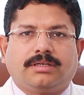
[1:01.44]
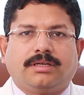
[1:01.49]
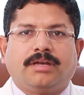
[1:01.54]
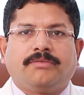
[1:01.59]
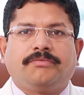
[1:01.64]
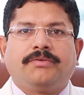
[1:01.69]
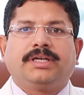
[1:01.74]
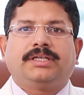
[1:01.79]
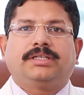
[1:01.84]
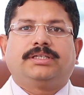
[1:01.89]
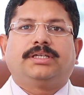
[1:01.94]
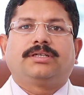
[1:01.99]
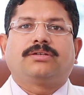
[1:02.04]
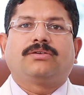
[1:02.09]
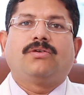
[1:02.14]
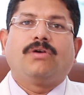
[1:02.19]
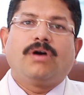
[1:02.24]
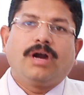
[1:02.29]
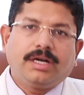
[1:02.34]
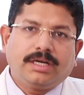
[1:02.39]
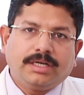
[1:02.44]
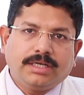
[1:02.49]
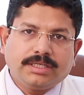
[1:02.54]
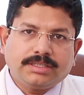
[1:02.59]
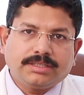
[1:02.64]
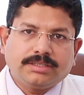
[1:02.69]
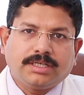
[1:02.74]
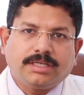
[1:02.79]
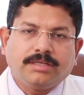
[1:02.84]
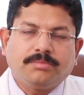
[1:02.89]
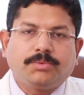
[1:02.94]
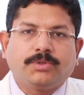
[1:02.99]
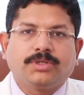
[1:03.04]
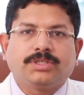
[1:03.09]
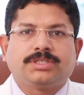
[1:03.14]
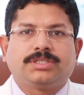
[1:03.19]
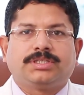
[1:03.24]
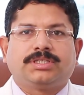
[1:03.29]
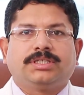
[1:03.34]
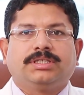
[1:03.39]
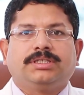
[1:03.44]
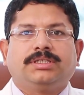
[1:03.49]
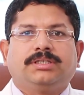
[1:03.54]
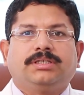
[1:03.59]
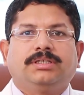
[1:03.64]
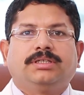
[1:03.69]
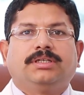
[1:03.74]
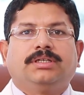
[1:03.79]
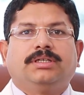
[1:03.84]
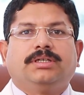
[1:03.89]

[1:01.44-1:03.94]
affected coordination and posture,